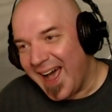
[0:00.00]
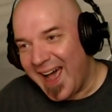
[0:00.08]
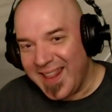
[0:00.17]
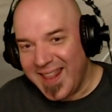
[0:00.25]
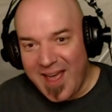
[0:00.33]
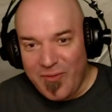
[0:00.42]

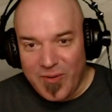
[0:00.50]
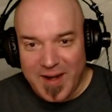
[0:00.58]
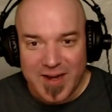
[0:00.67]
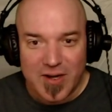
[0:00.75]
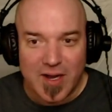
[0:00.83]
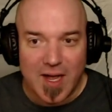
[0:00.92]
I laugh when I
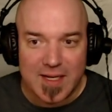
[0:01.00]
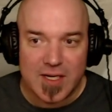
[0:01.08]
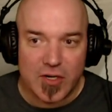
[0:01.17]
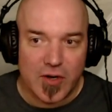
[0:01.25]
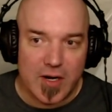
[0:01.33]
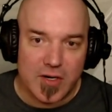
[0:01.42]
hear
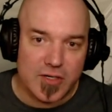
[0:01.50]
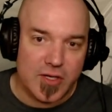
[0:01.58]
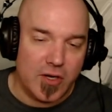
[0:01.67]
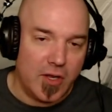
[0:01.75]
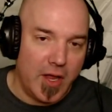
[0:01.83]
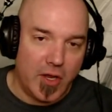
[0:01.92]
content creators and
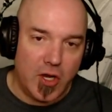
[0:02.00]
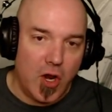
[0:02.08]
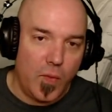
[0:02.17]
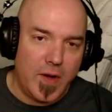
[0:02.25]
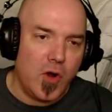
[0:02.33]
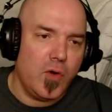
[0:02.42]
they're like, you
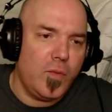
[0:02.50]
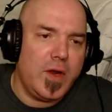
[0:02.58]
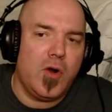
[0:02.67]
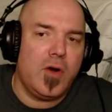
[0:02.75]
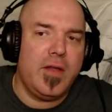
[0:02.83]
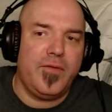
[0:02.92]
know, we
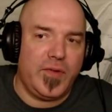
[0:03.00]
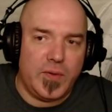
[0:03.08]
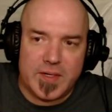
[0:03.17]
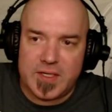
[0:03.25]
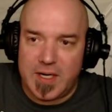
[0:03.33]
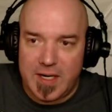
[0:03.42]
don't
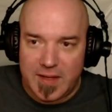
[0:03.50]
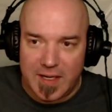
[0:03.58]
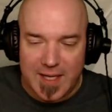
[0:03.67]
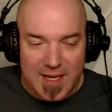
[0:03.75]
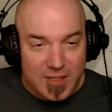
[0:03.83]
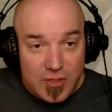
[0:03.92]
influence
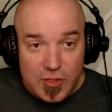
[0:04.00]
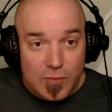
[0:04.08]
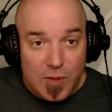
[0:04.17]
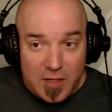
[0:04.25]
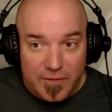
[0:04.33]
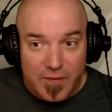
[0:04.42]
anything. Yes, you do,
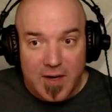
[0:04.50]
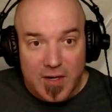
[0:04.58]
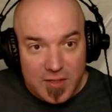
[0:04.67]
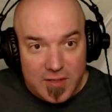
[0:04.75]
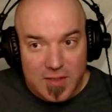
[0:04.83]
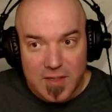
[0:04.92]

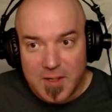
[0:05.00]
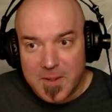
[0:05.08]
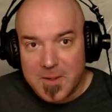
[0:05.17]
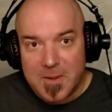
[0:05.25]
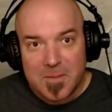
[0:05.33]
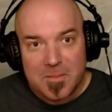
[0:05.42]
motherfuckers.
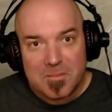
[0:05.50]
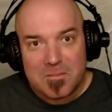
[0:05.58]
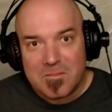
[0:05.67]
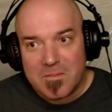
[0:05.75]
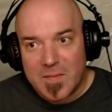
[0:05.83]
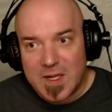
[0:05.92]

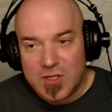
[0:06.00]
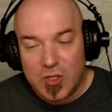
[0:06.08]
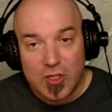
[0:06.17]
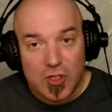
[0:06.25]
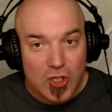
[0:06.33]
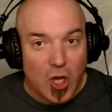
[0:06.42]
Because
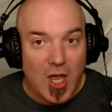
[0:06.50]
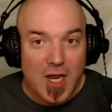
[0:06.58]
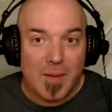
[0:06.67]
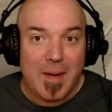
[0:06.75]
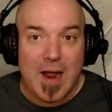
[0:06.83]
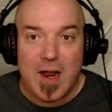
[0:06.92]
you're
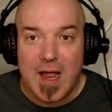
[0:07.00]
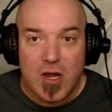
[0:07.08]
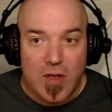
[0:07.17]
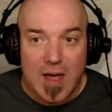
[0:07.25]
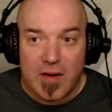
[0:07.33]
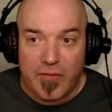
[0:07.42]
talking about it and
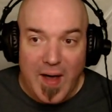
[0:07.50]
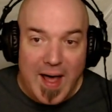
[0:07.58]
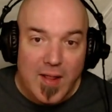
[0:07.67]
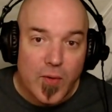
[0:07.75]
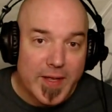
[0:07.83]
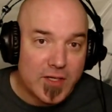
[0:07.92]
you got a
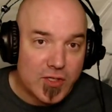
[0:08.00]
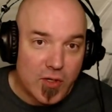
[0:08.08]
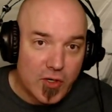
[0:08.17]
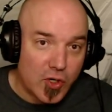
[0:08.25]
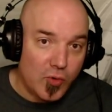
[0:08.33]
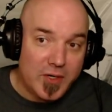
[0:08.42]
following, so
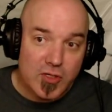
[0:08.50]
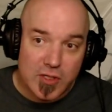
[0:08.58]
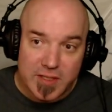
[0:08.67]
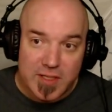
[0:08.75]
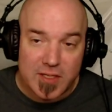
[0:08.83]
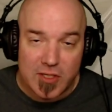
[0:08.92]
they're going to
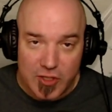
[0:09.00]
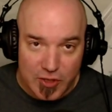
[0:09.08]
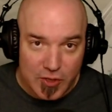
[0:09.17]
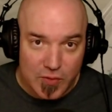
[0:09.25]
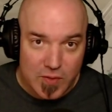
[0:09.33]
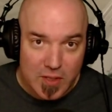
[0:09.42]
listen to
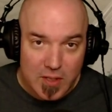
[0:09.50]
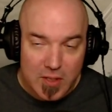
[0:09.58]
you.